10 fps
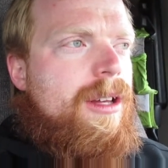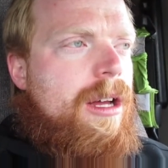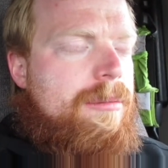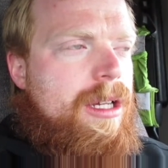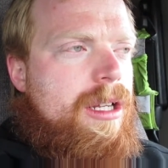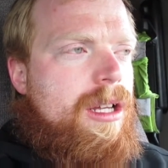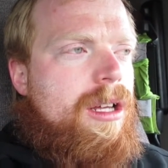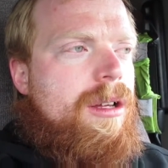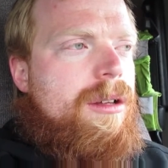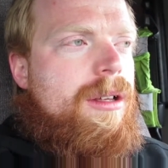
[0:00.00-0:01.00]
I'm
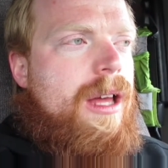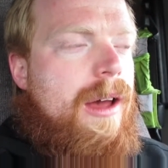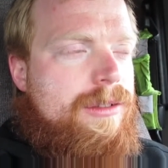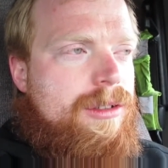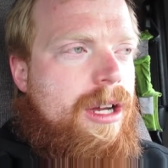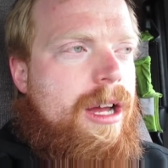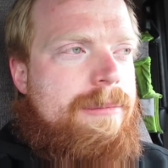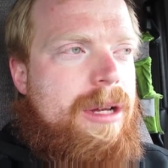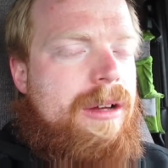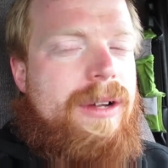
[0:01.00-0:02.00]
gonna, after I'm, uh,